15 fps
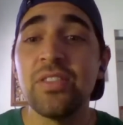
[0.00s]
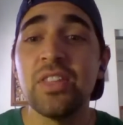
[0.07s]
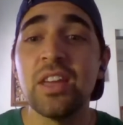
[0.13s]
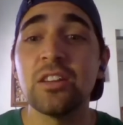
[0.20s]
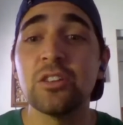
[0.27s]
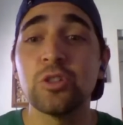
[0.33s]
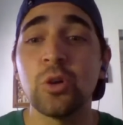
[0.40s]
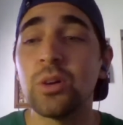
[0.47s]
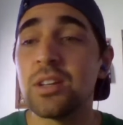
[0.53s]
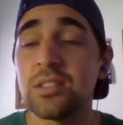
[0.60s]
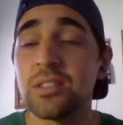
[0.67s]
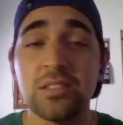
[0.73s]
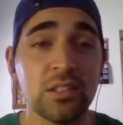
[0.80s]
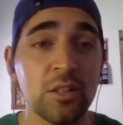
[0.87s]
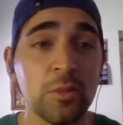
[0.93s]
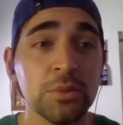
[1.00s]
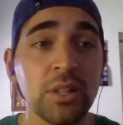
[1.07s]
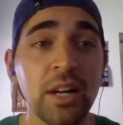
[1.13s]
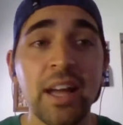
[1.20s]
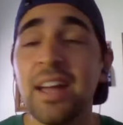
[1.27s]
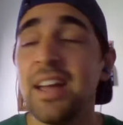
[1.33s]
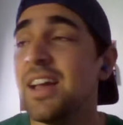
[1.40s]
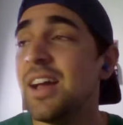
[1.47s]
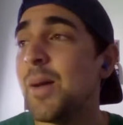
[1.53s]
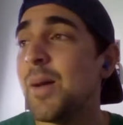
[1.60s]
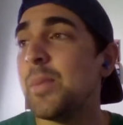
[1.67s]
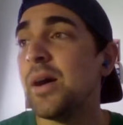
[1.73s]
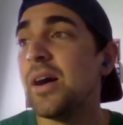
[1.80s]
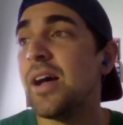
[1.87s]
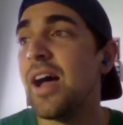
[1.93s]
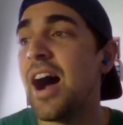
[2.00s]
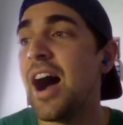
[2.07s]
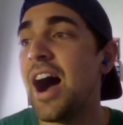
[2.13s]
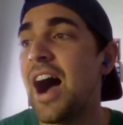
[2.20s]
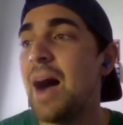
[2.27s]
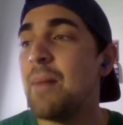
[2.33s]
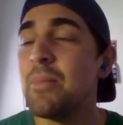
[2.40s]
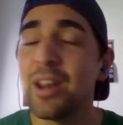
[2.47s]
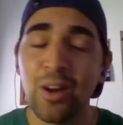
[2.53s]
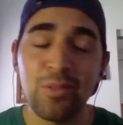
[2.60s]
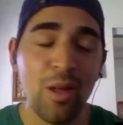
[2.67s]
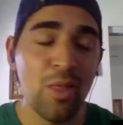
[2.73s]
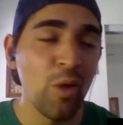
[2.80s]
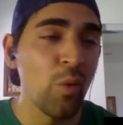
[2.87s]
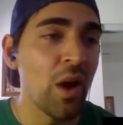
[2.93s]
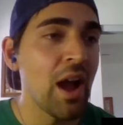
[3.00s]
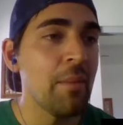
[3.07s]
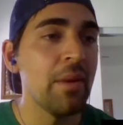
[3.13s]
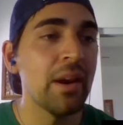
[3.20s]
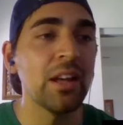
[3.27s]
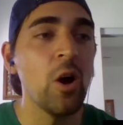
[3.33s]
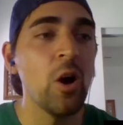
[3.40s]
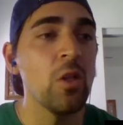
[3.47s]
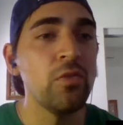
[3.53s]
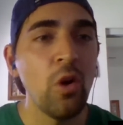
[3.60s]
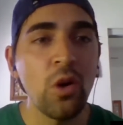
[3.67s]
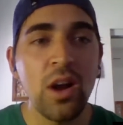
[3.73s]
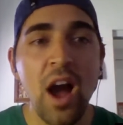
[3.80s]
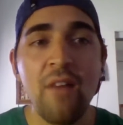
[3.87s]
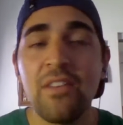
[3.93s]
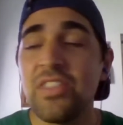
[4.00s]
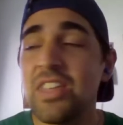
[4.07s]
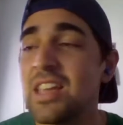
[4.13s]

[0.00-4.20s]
I think Notorious has a good play, but I'm going to go the other way. I'm going to go with Volkov.